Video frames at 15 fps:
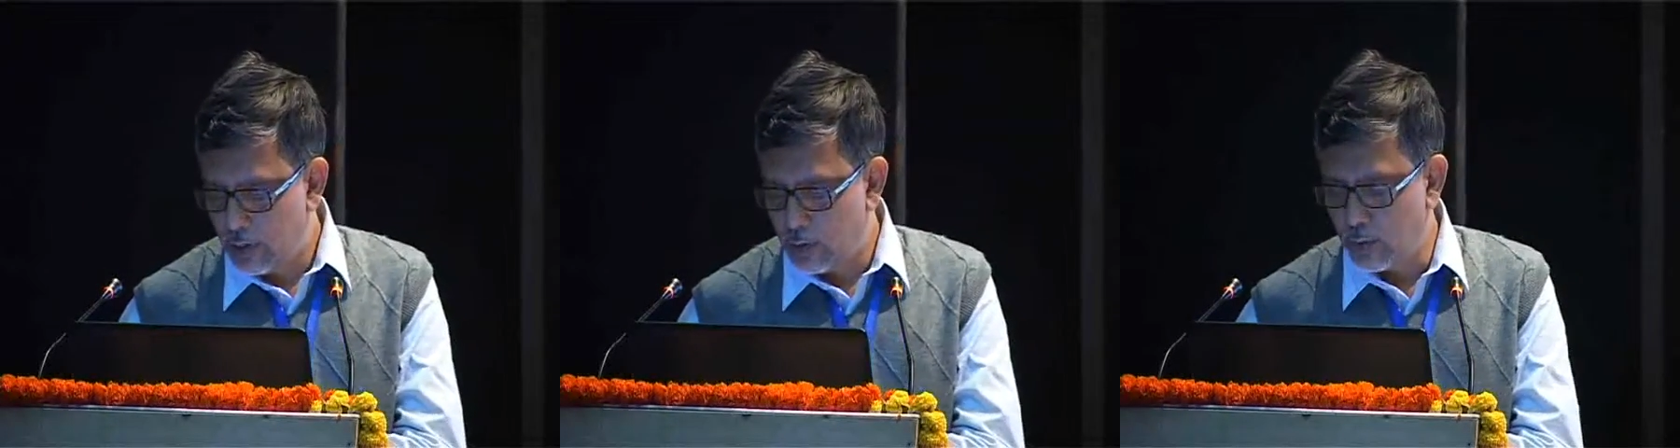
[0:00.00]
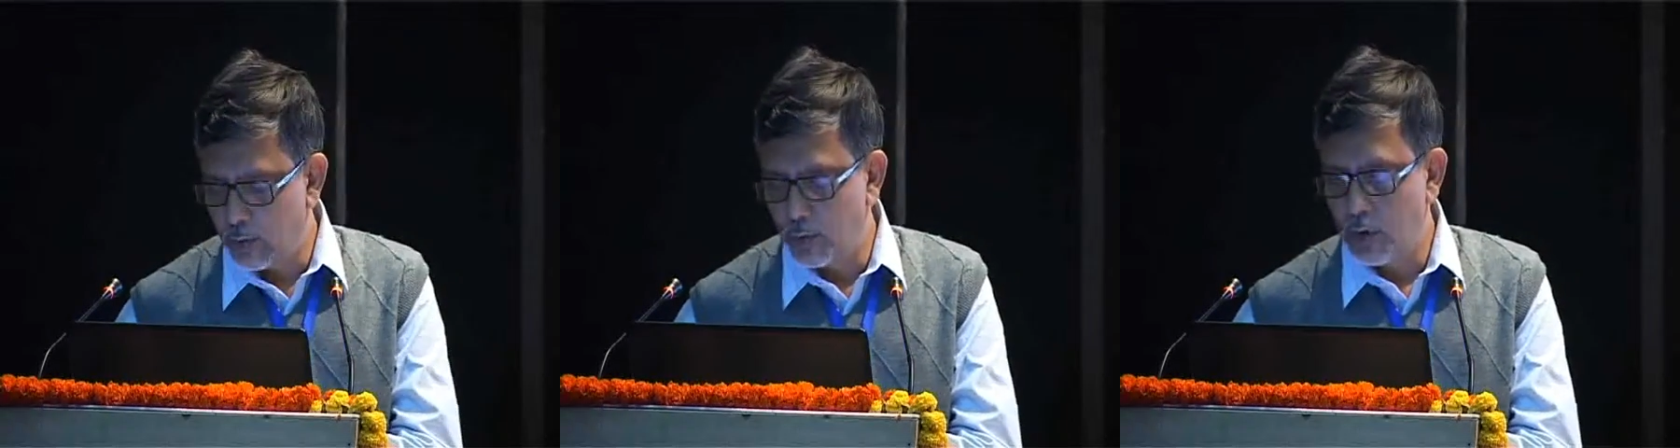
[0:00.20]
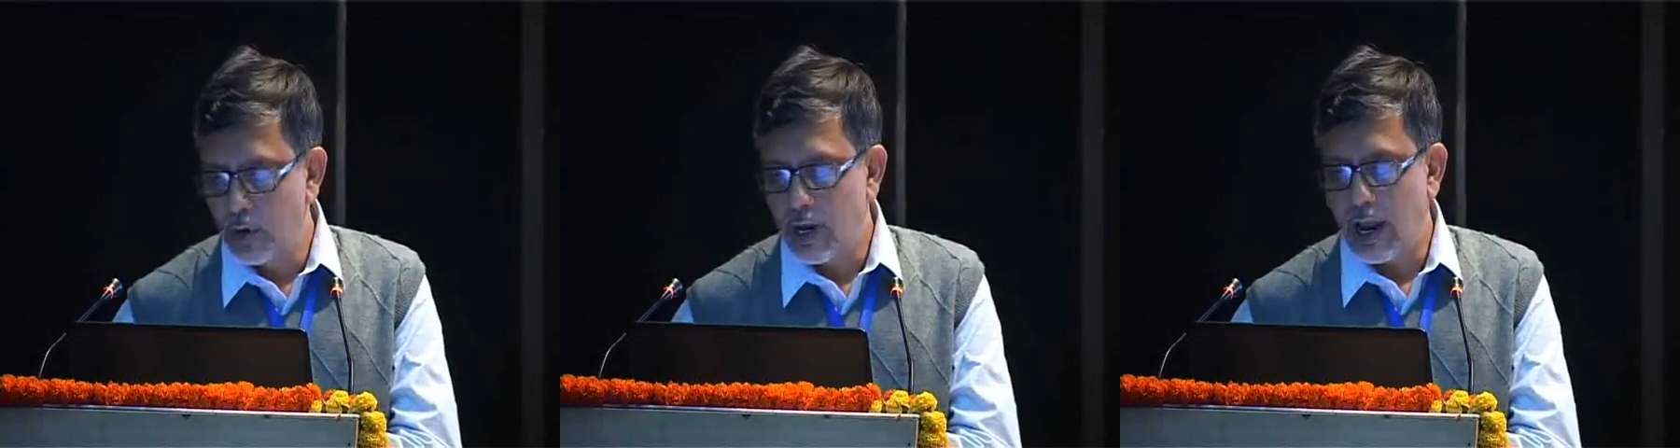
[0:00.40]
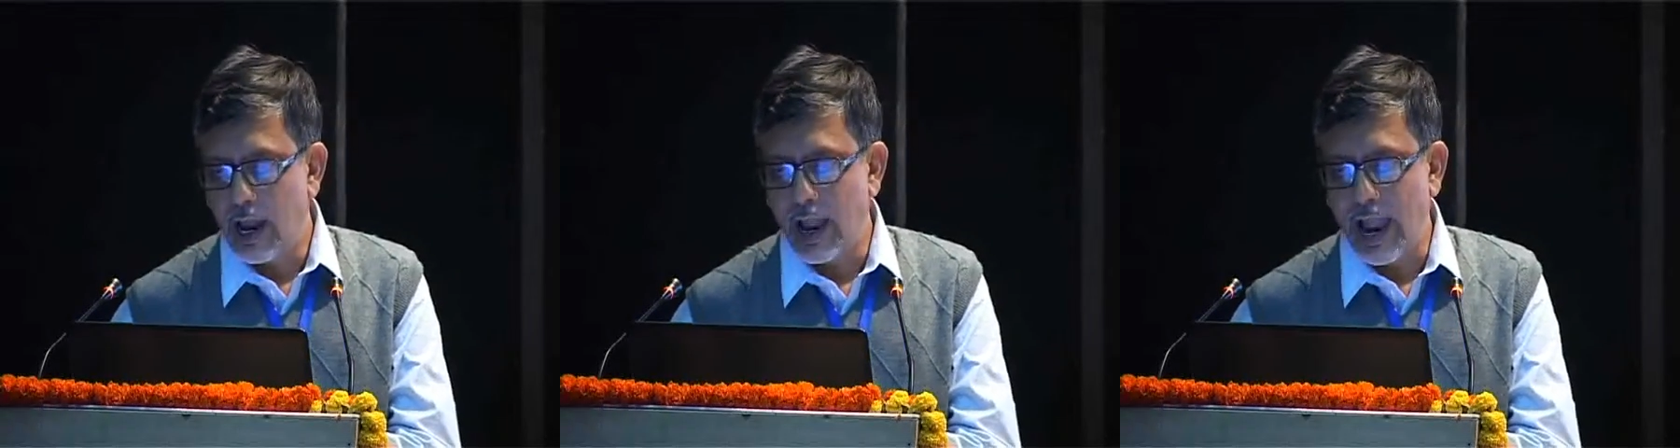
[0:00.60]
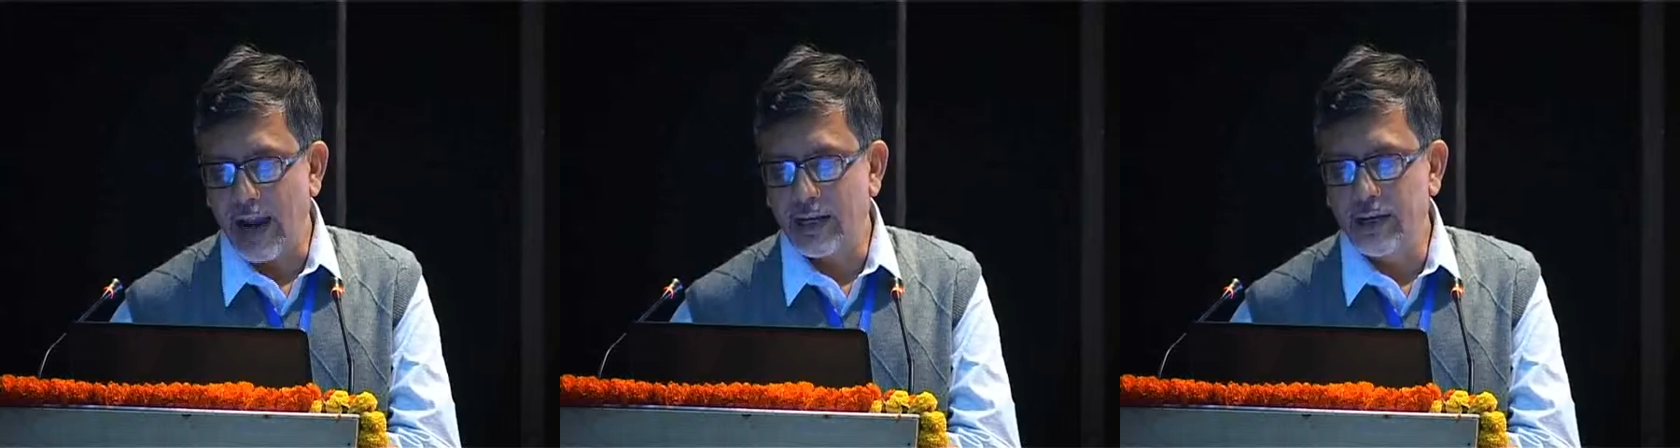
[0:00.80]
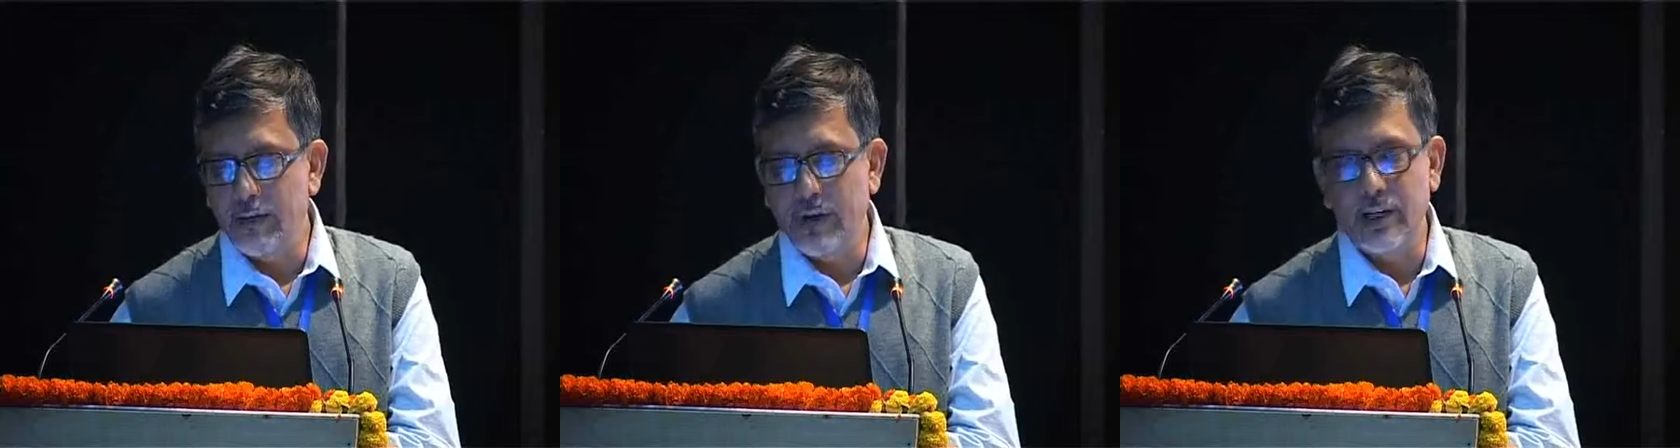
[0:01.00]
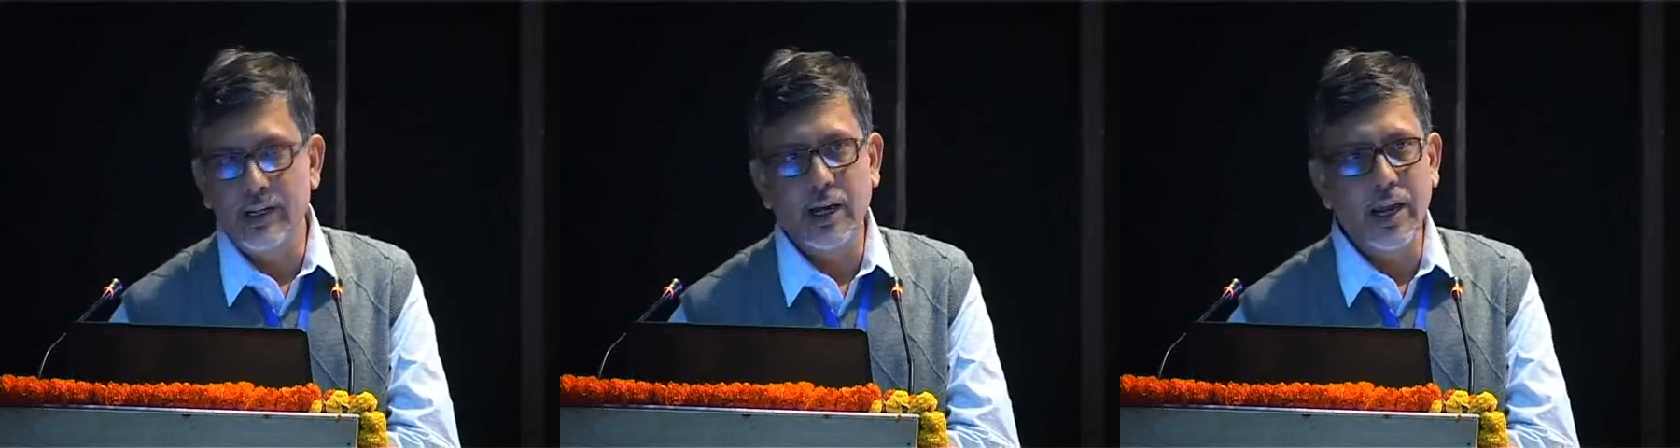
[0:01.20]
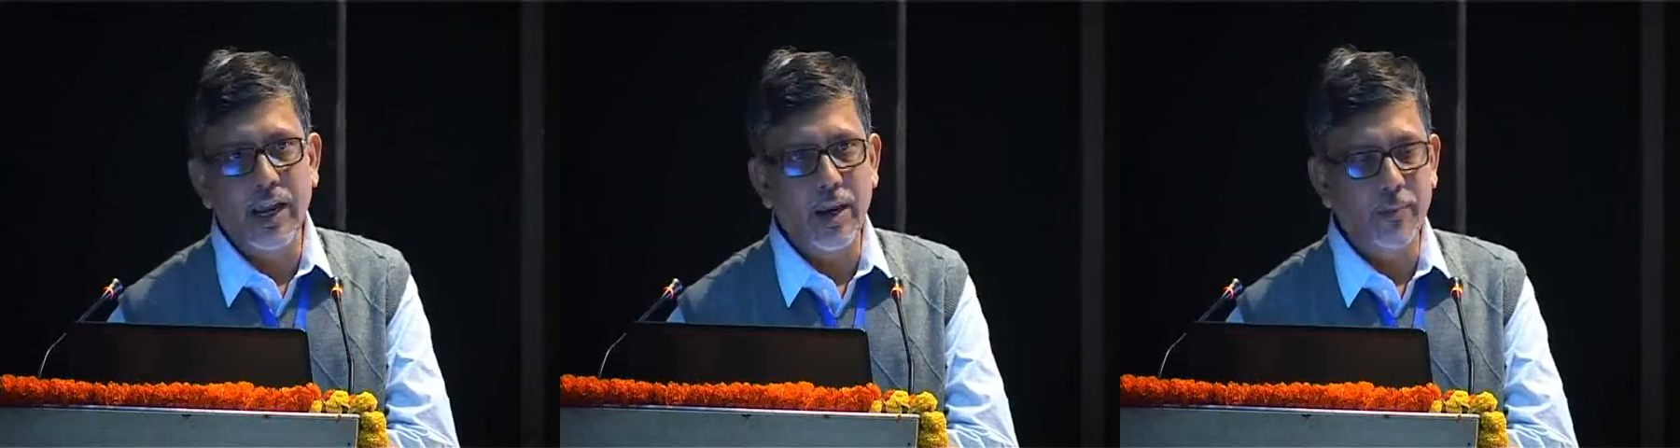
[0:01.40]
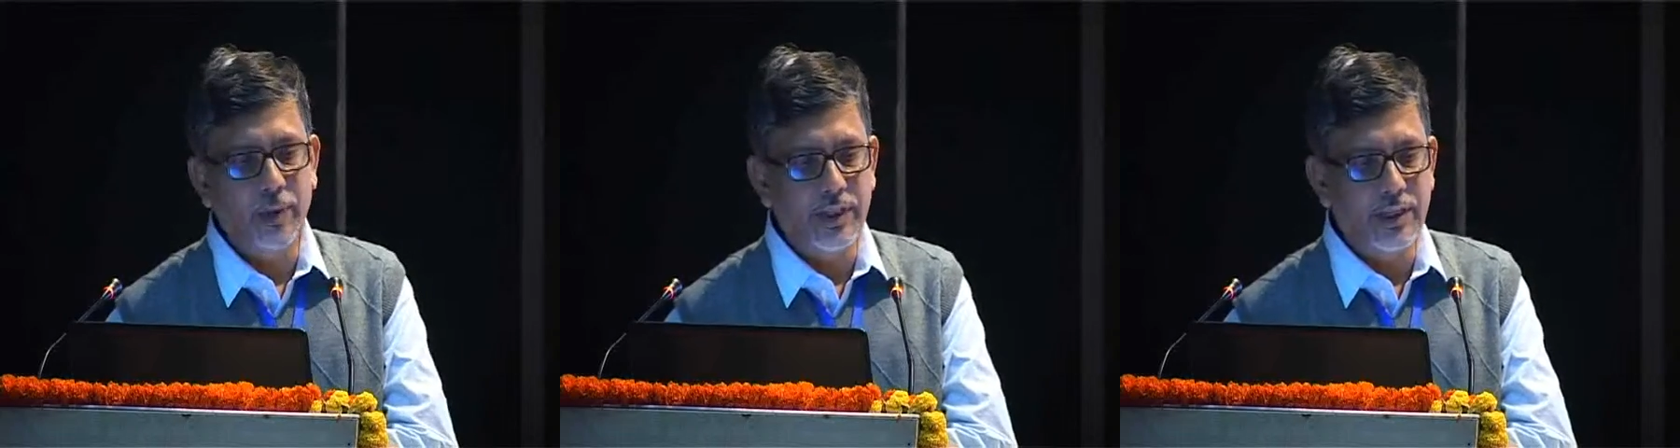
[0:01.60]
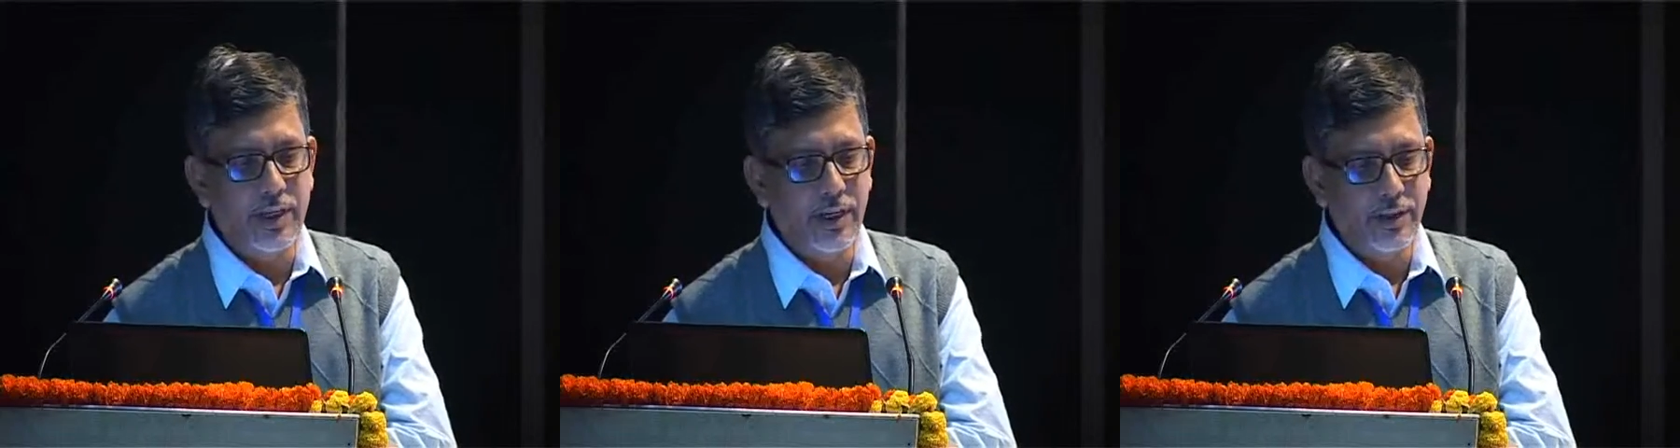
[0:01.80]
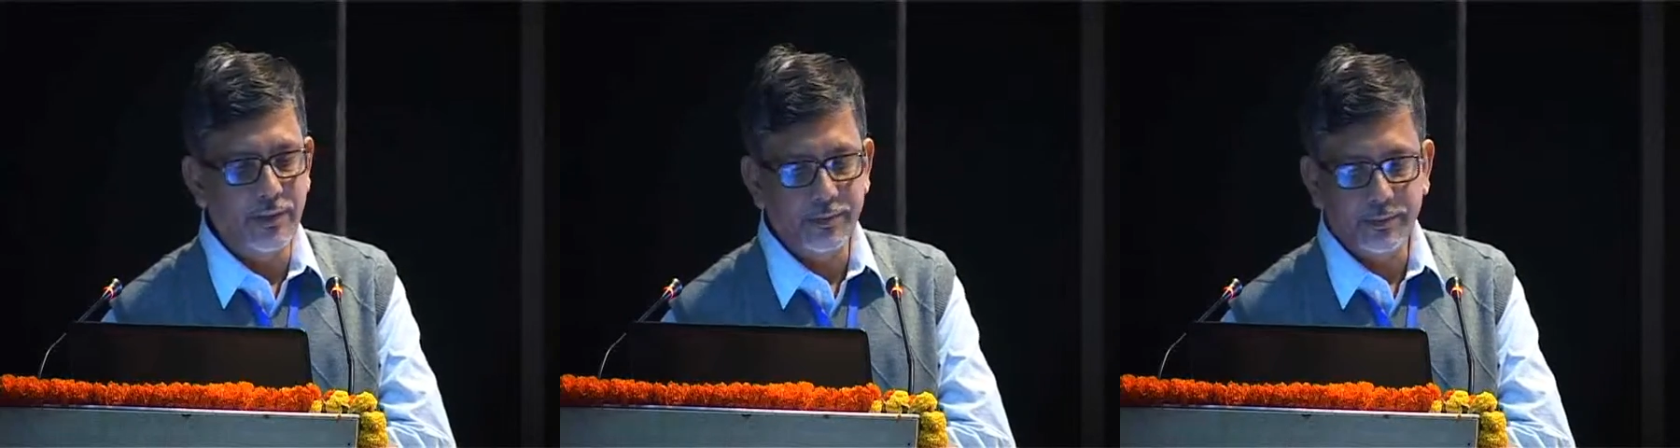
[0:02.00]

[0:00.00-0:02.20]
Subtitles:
to activate the APC.